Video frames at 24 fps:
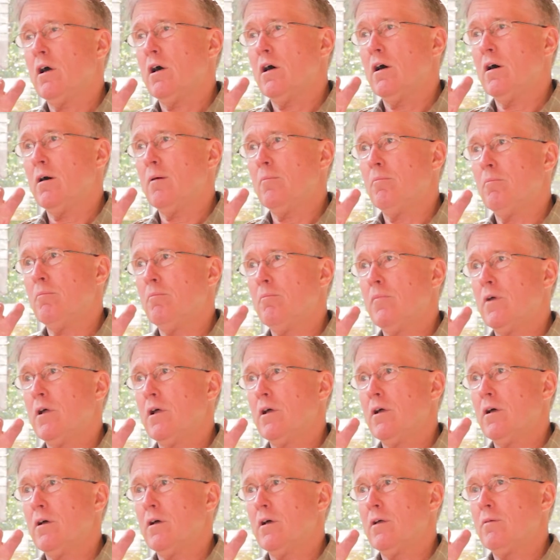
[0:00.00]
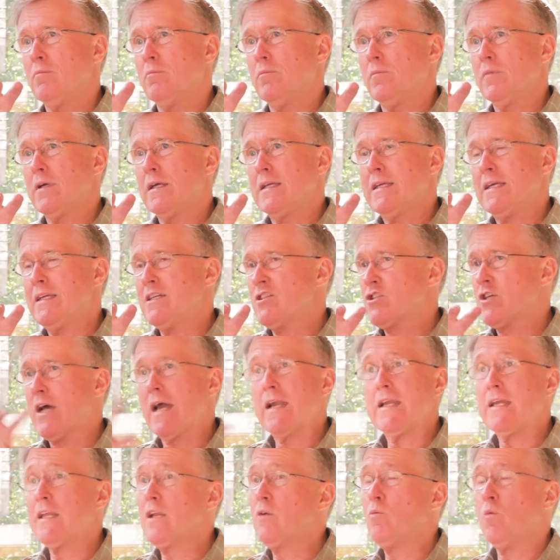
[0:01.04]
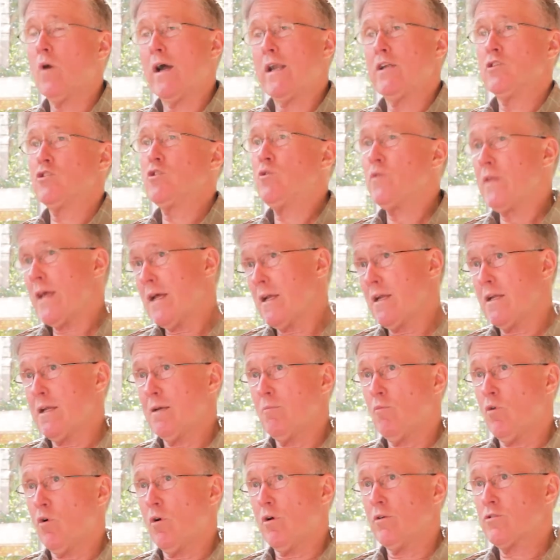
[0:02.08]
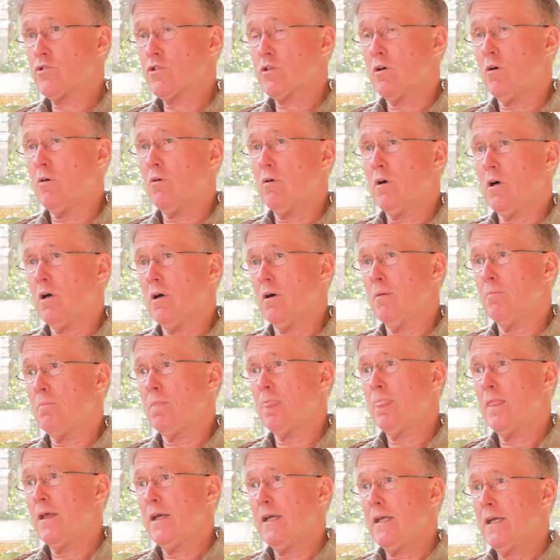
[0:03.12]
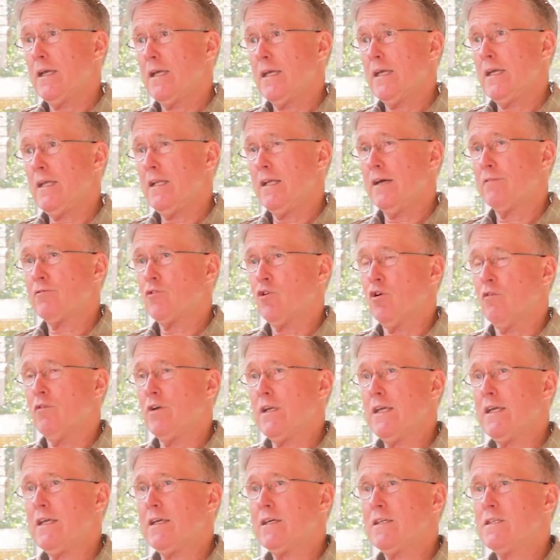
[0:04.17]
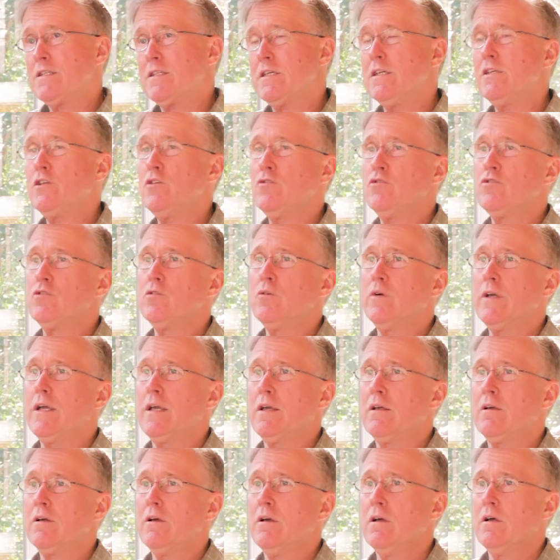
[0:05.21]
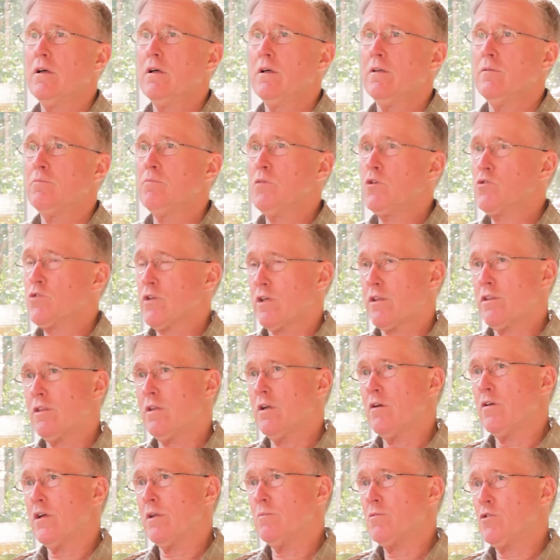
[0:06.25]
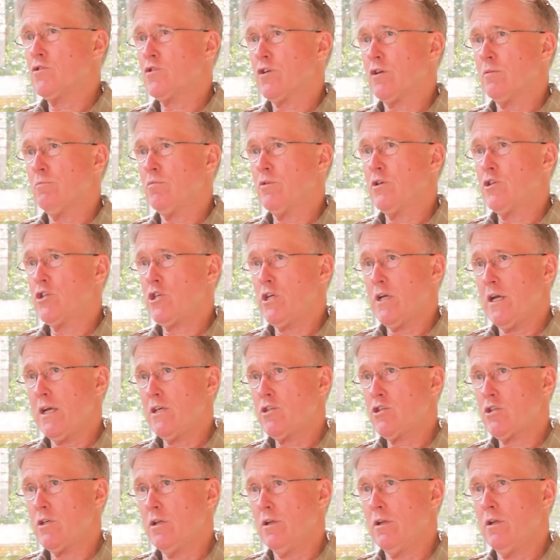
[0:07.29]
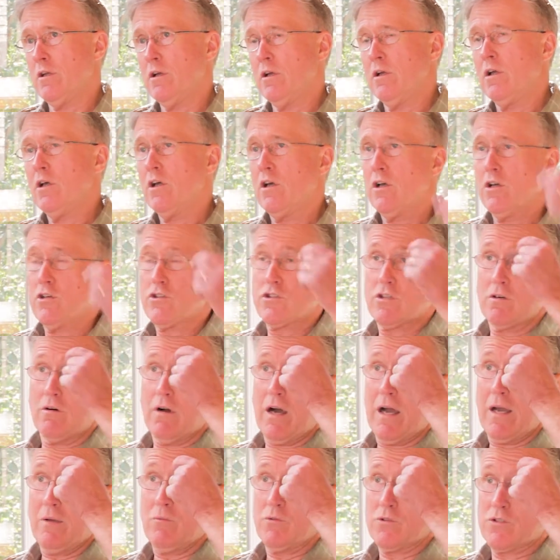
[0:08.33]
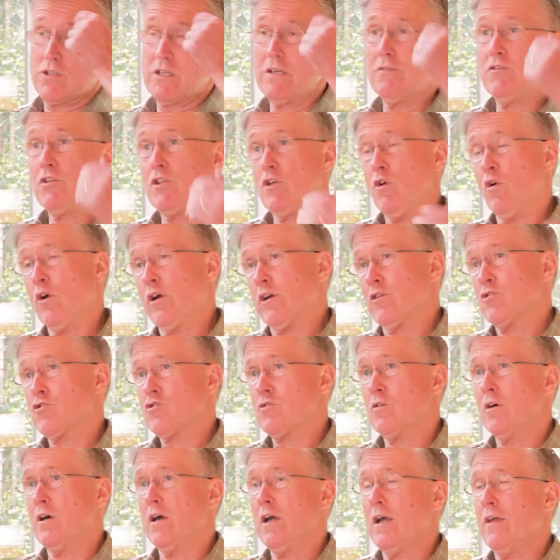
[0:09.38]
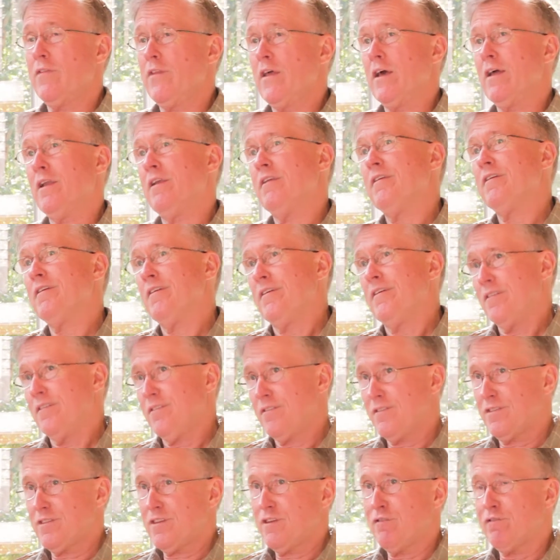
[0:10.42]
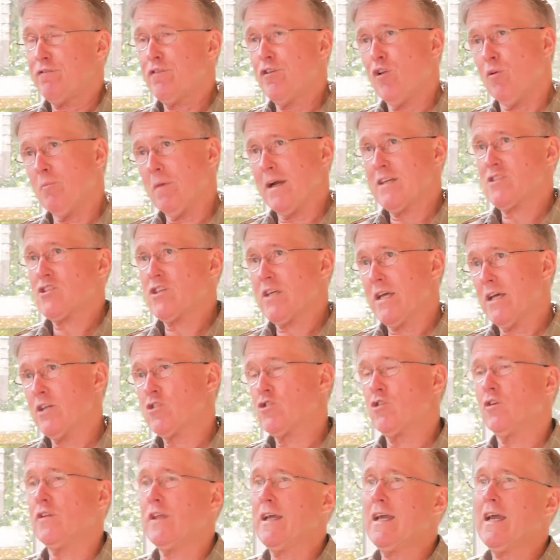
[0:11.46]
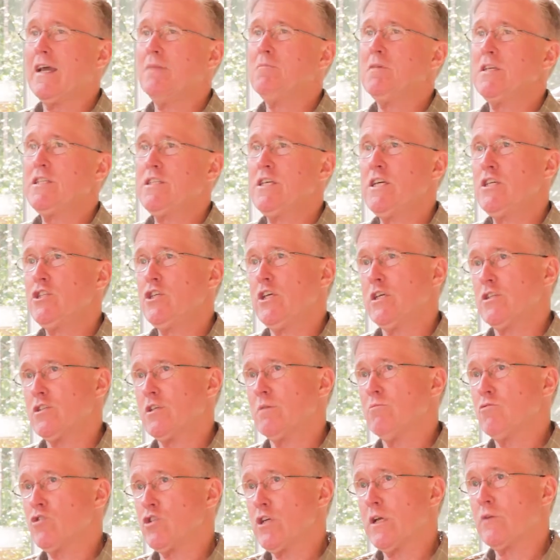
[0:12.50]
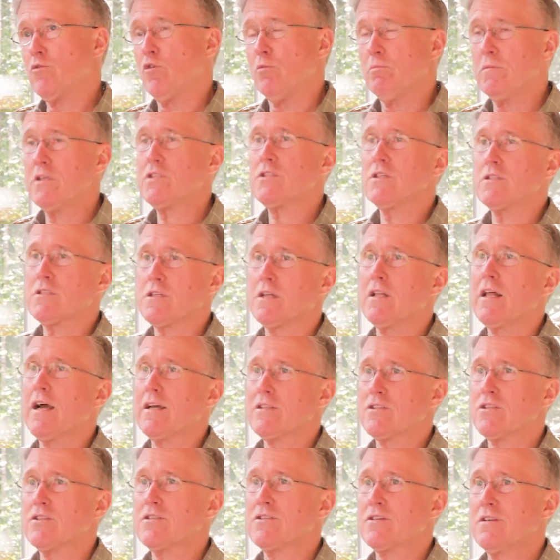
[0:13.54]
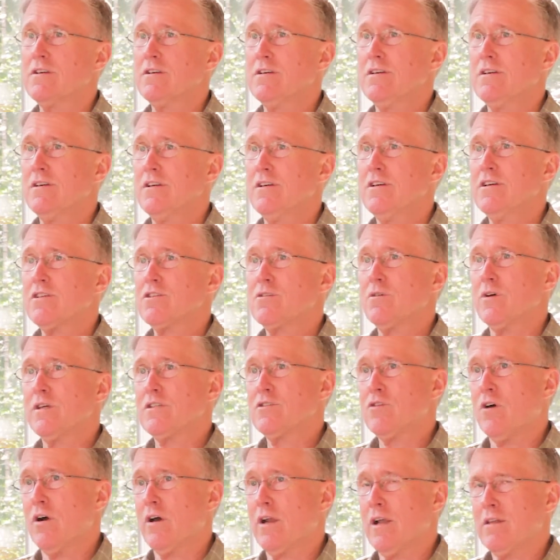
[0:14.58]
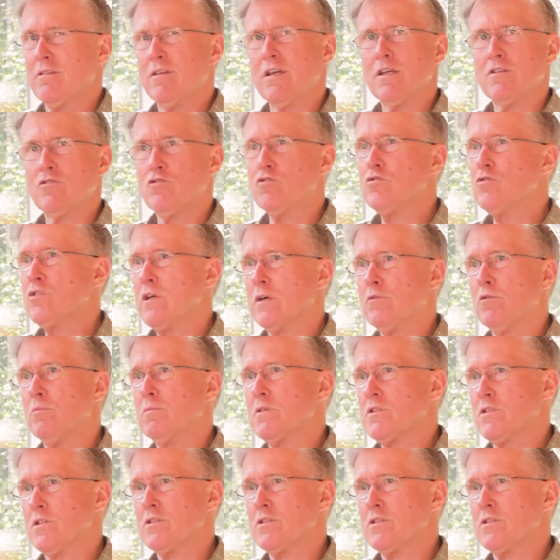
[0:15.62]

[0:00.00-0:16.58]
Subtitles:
and he decided he didn't want to do that anymore, so he left over and he continued doing music theory and music appreciation. So I was given the orchestra, and then to fill my schedule, they had me teaching some general business classes. So I taught, I think, 2 general business